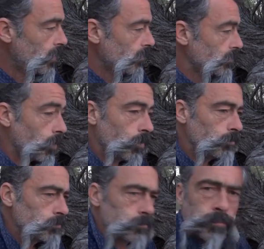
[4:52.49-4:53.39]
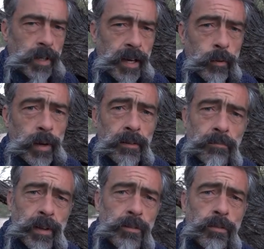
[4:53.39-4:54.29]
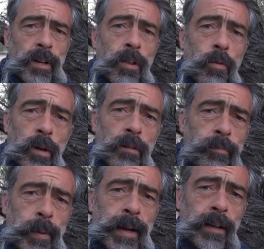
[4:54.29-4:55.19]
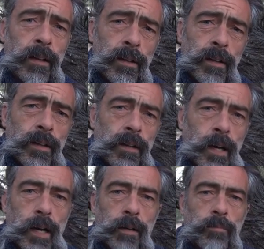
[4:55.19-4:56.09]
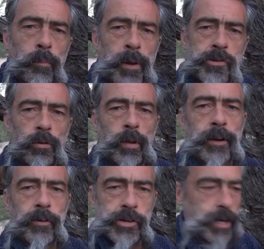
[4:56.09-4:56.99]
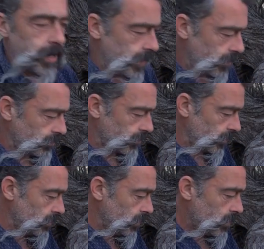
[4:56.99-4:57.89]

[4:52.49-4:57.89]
So anyway, that's another one of my perpetual energy ideas that